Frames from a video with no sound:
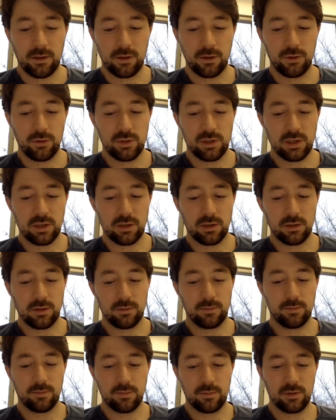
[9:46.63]
who's
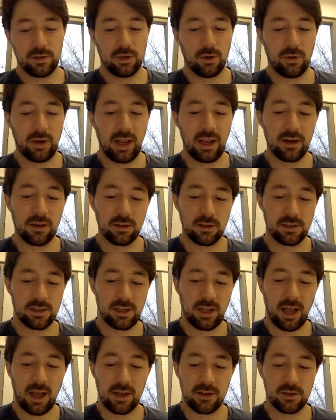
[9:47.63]
an
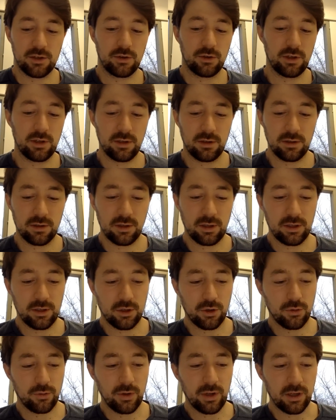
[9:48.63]
analyst caster in
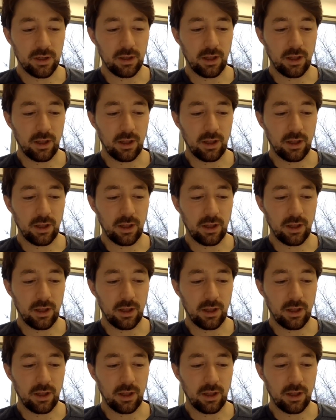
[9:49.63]
Korea.